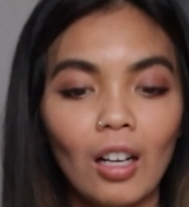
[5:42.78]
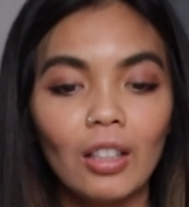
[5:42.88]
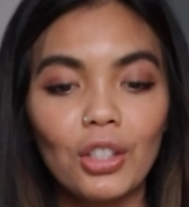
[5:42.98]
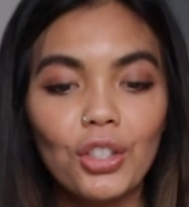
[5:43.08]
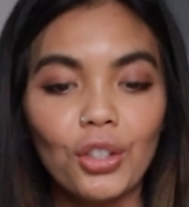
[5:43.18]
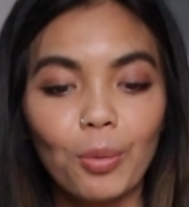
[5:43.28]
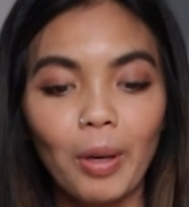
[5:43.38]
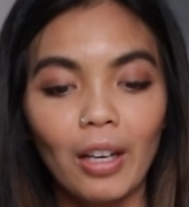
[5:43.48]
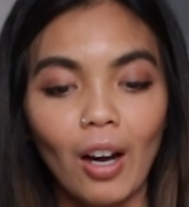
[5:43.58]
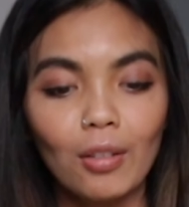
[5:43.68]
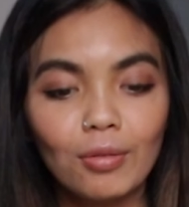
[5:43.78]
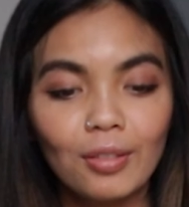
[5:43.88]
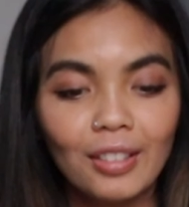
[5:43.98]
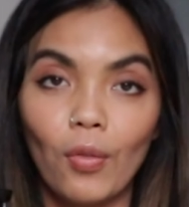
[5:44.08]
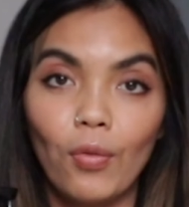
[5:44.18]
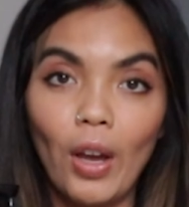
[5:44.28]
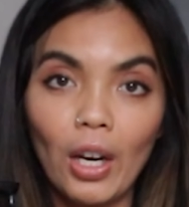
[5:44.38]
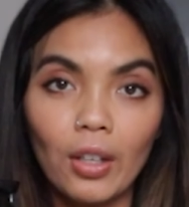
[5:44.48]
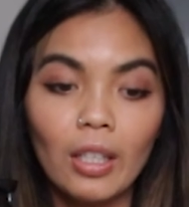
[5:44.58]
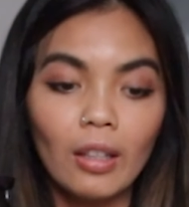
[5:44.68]
College sure paid off. The
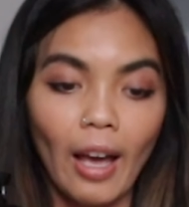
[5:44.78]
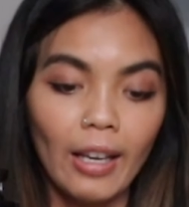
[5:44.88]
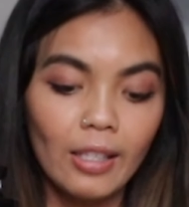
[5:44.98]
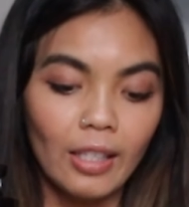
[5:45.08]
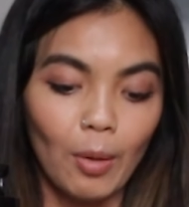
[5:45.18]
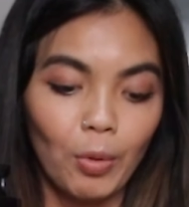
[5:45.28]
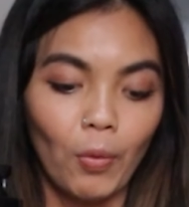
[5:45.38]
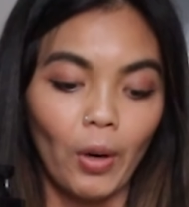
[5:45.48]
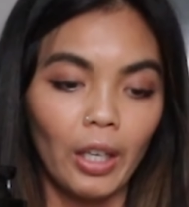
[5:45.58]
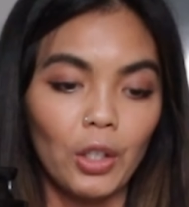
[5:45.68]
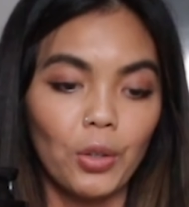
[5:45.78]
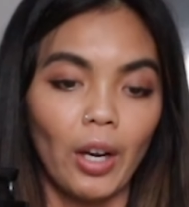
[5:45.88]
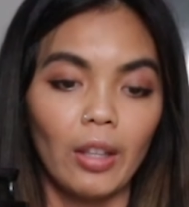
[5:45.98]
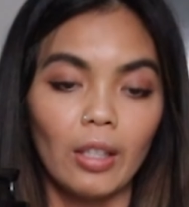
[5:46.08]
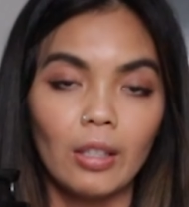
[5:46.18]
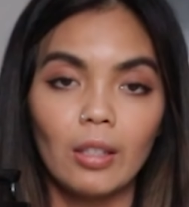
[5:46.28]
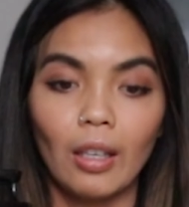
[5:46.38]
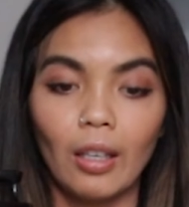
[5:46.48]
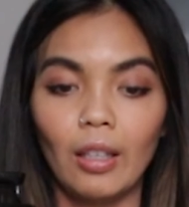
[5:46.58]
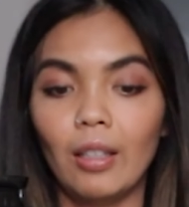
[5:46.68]
very last step before I can try
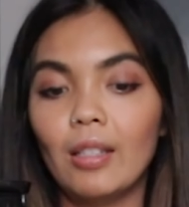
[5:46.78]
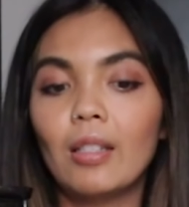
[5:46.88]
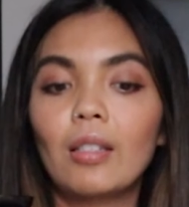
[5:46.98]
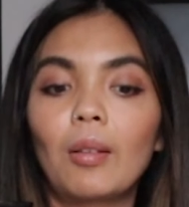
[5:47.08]
this is,